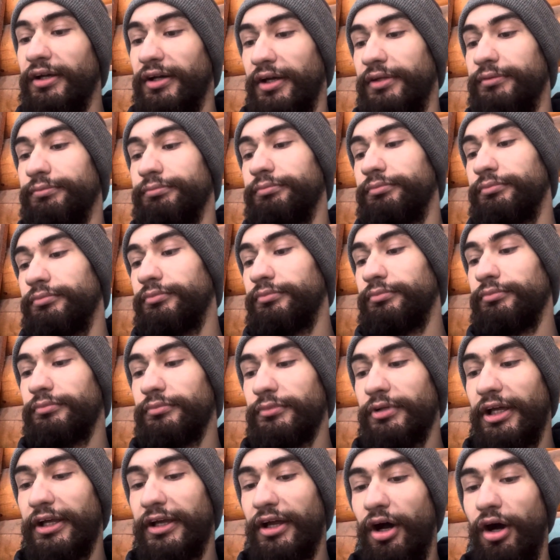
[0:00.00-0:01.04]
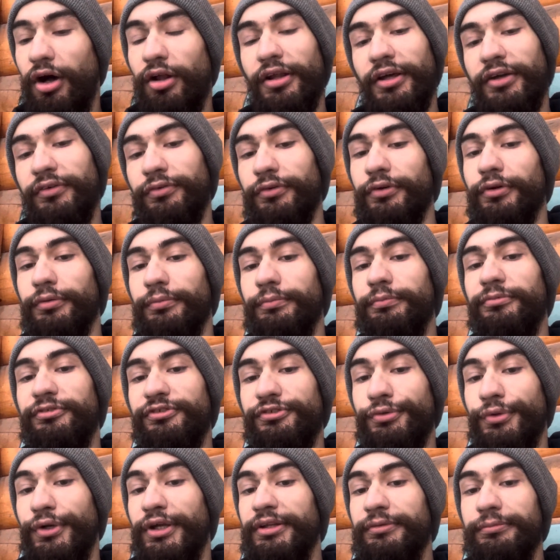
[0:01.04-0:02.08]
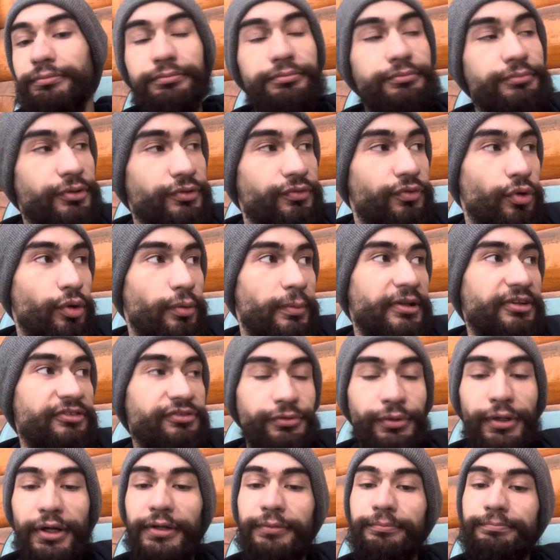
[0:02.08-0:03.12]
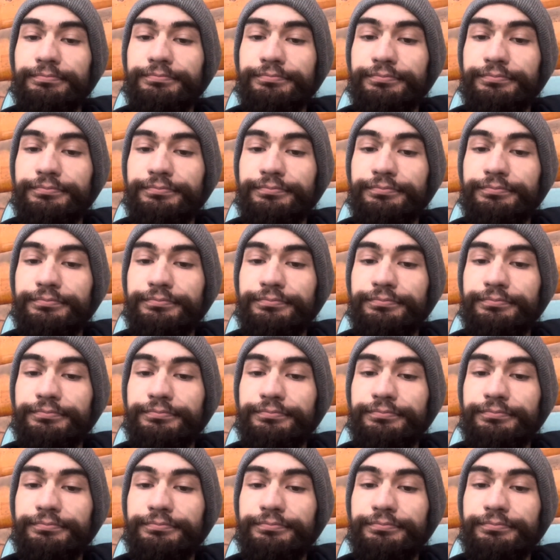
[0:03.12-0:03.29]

I like Holly for street performance, right?